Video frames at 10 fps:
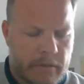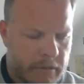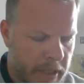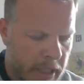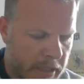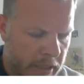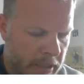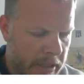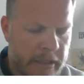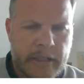Yeah,
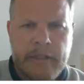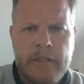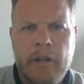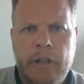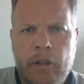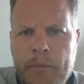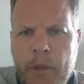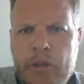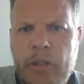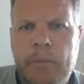and this is not a
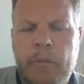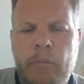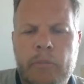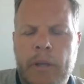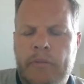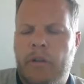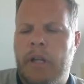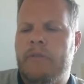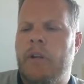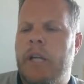commercial, but what we have done
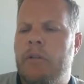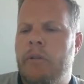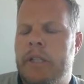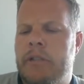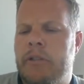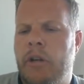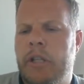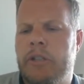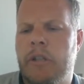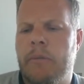as for Lego is
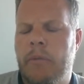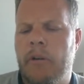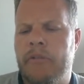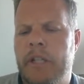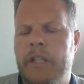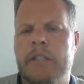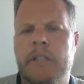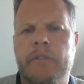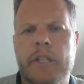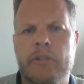joining some of the
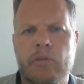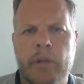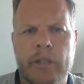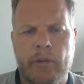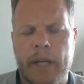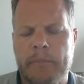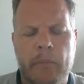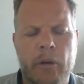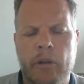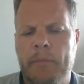initiative days to attract
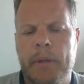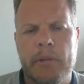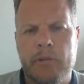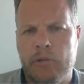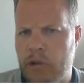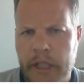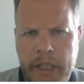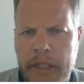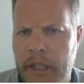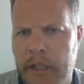more young people to study
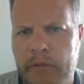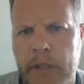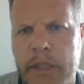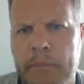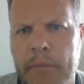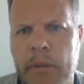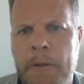engineering, for example.